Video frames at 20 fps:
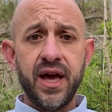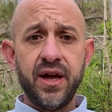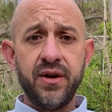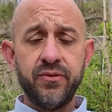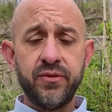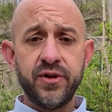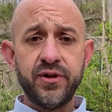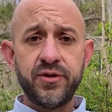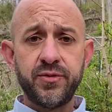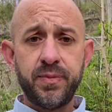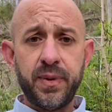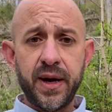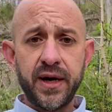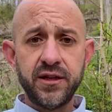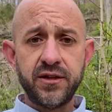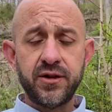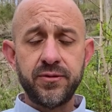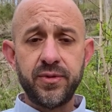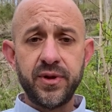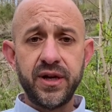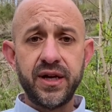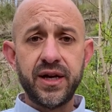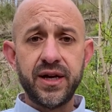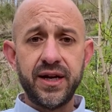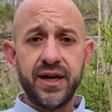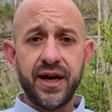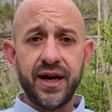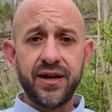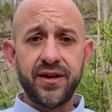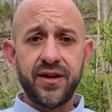and responsibly
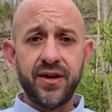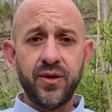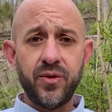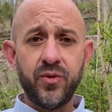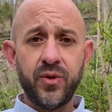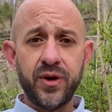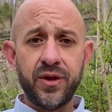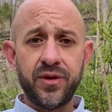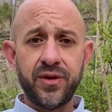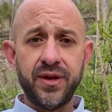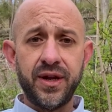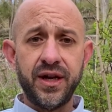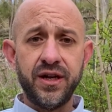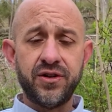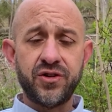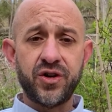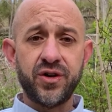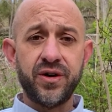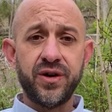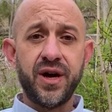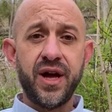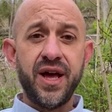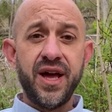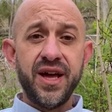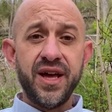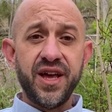connecting with nature